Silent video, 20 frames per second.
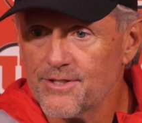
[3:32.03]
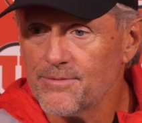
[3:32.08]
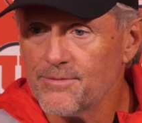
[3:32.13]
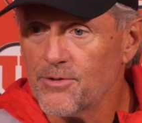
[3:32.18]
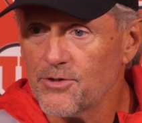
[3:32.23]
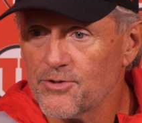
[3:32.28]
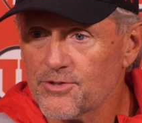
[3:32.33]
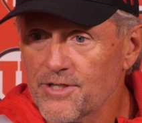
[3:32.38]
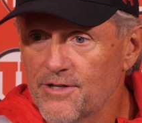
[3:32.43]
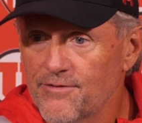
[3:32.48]
are the
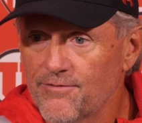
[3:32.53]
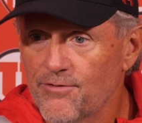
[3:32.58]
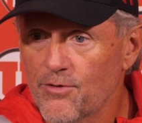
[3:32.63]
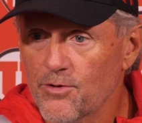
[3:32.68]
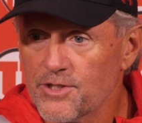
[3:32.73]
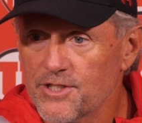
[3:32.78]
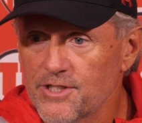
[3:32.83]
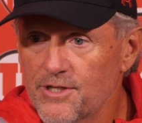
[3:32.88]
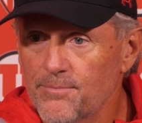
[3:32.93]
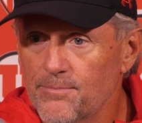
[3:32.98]
most
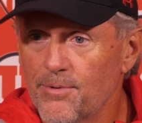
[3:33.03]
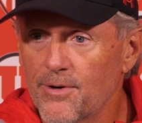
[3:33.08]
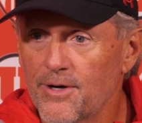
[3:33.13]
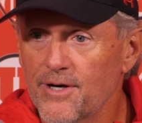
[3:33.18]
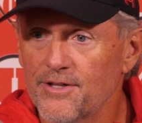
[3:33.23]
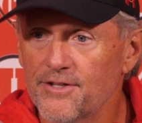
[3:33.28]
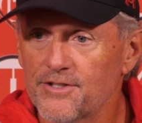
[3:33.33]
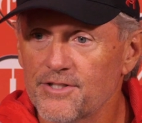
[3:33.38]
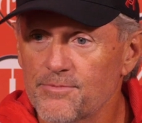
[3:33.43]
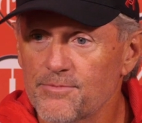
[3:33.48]
unfortunate part
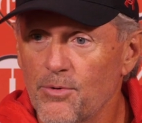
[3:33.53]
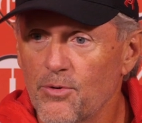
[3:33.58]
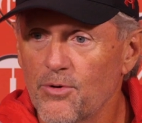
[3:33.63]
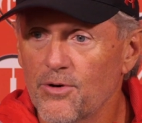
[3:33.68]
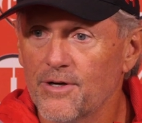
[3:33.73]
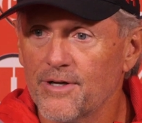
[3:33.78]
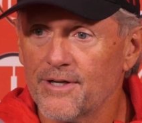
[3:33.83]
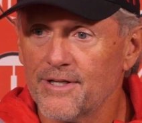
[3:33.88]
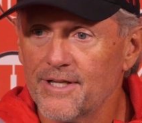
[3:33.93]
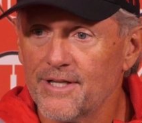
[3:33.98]
of this
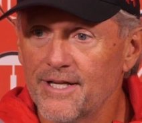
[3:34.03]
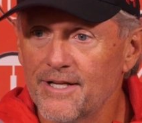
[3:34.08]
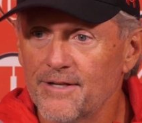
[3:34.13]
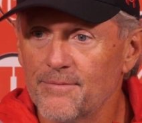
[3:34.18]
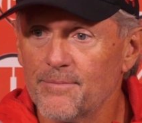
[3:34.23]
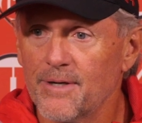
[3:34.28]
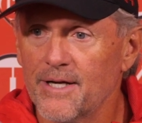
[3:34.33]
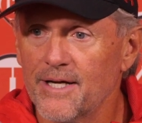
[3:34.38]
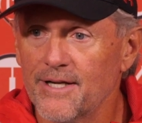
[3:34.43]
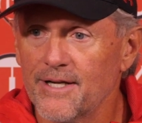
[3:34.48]
sport,
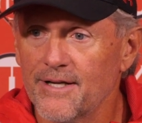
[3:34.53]
and